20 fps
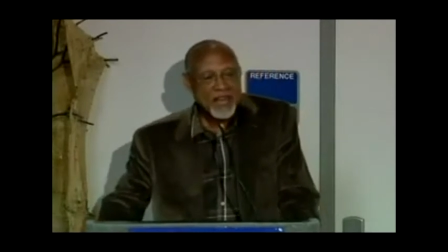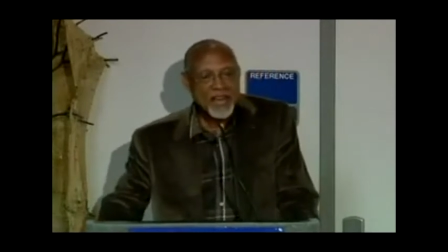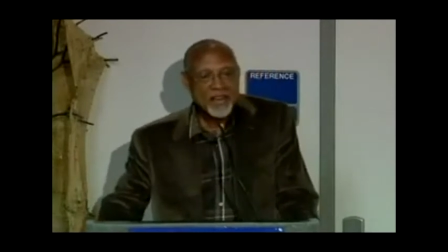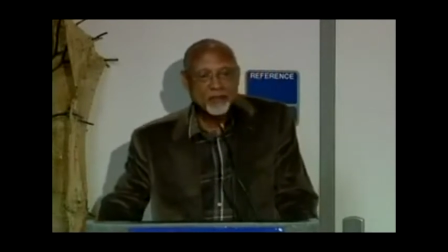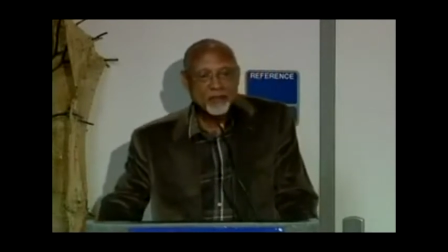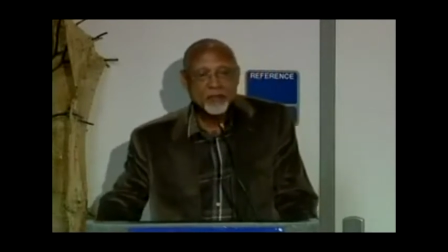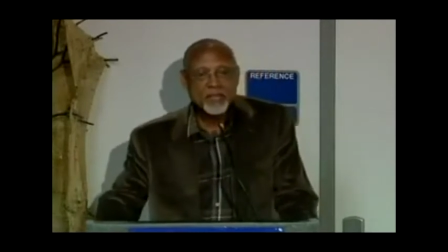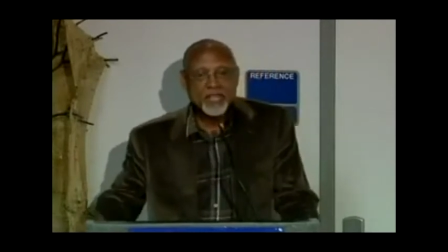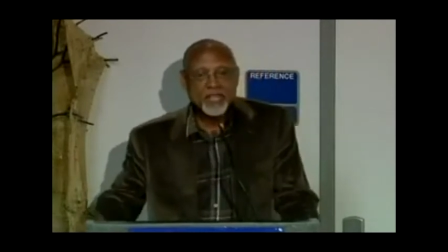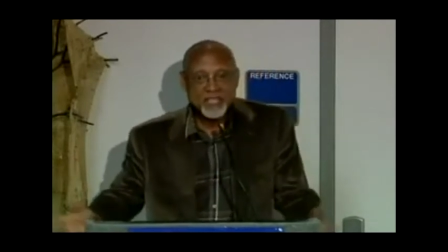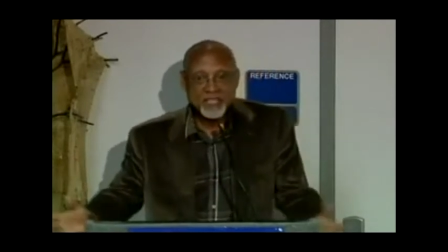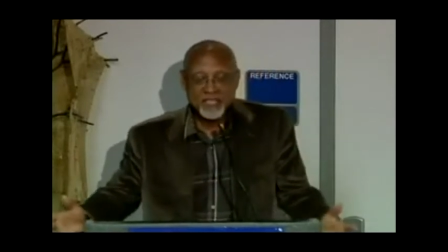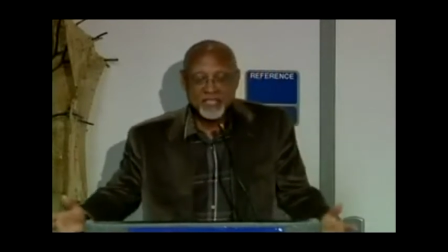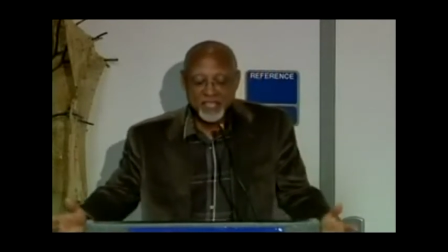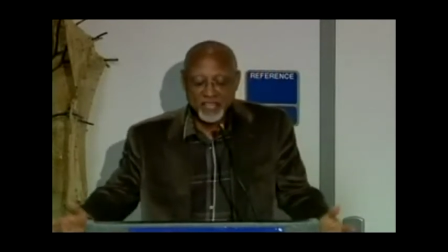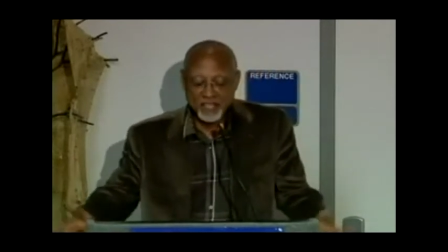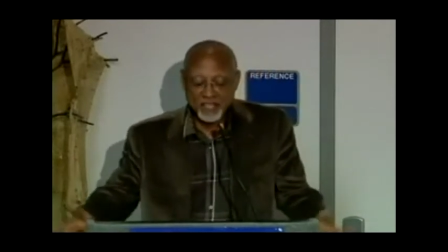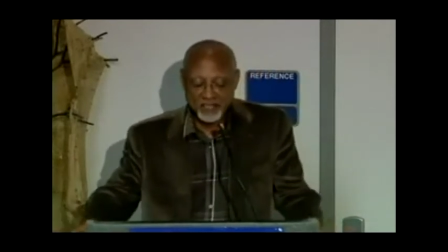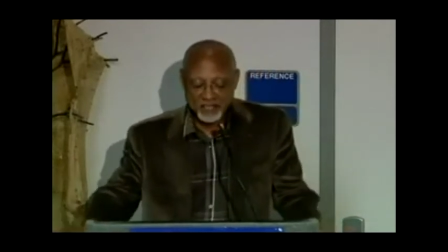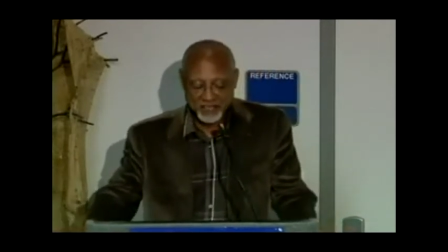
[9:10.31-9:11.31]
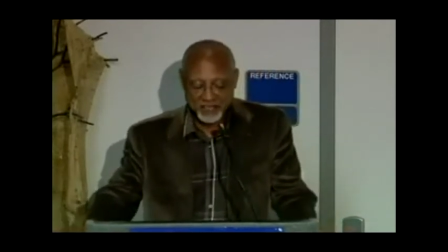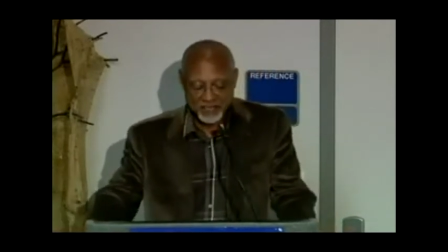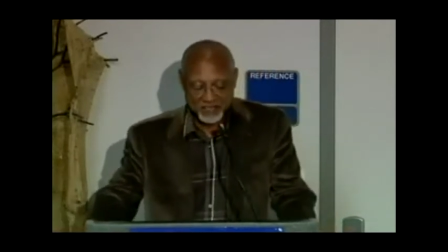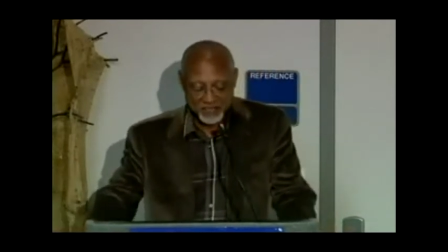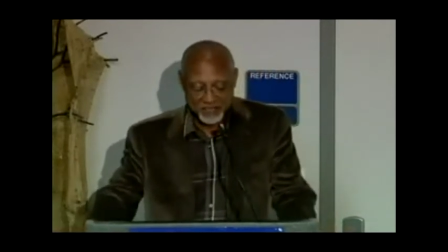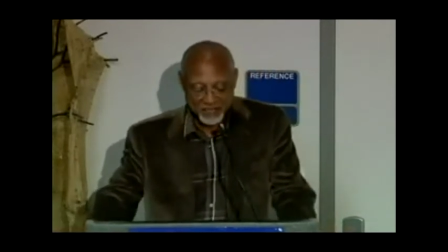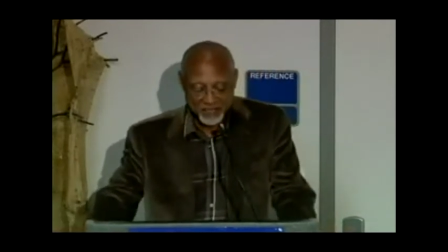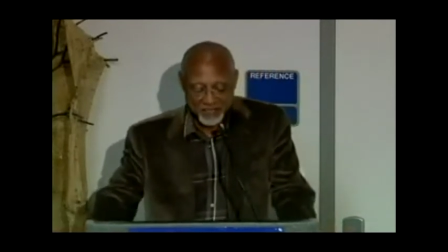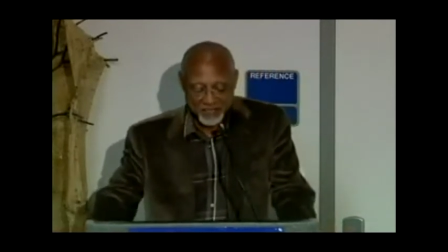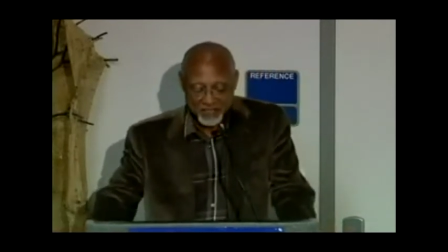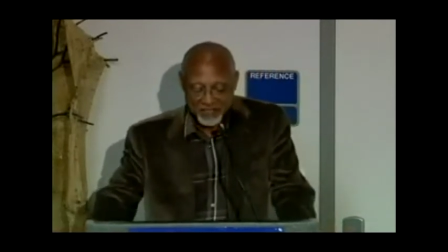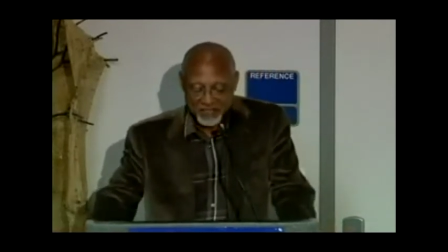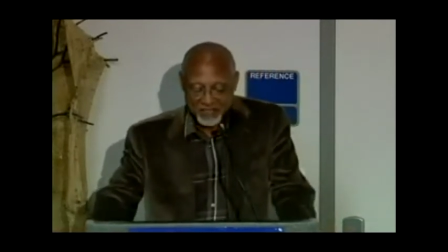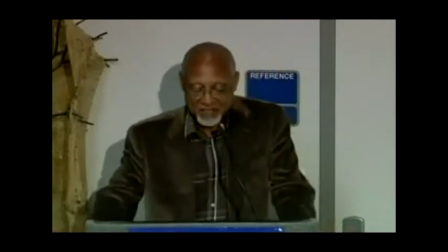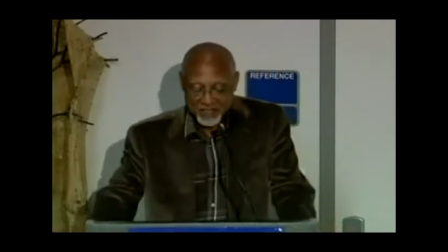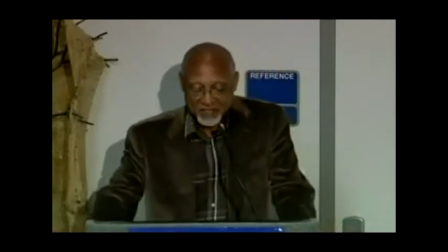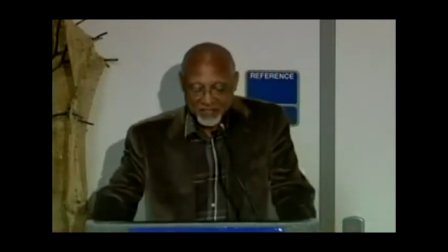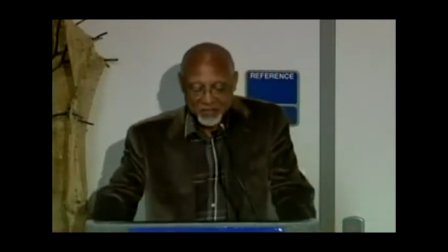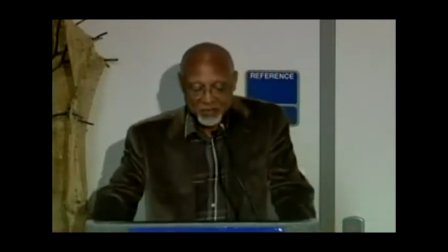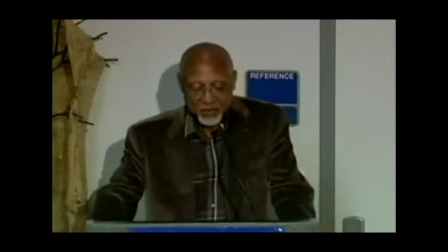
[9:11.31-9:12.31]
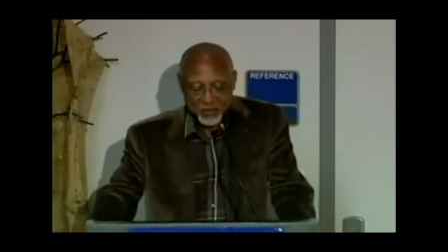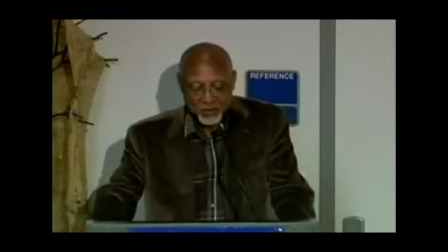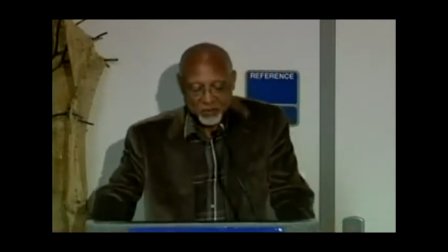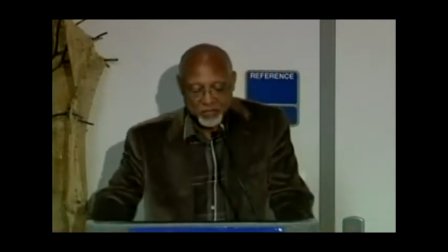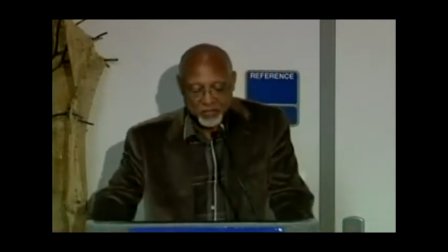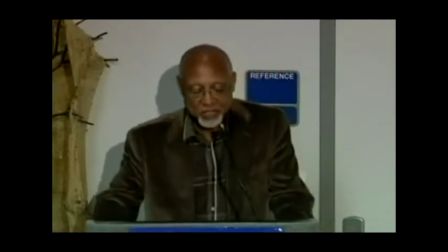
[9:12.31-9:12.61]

and releasing it to a